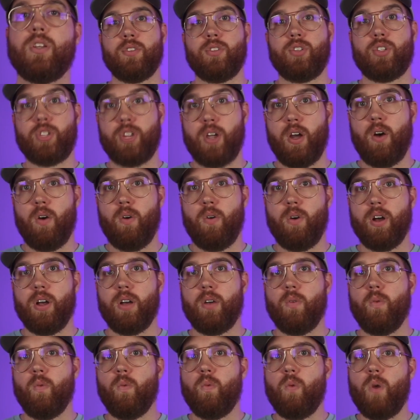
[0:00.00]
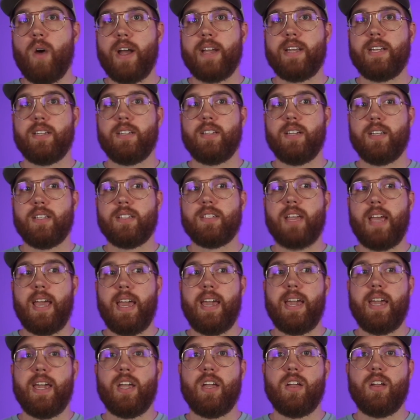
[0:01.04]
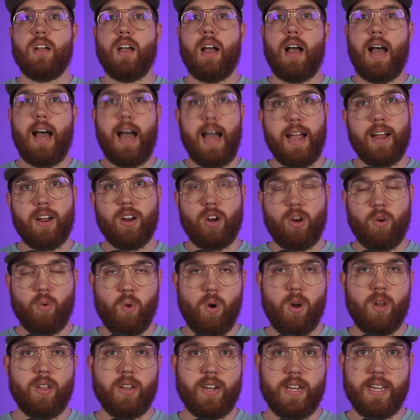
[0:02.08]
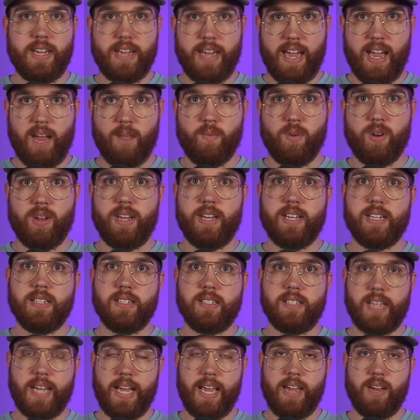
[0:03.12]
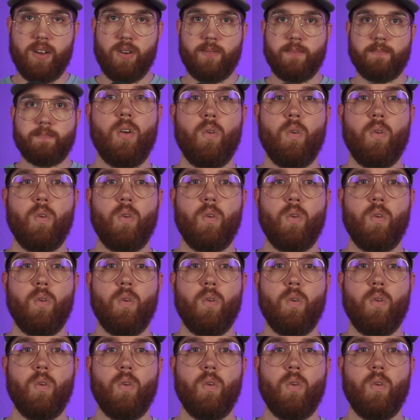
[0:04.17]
So what does a higher quality camera entail?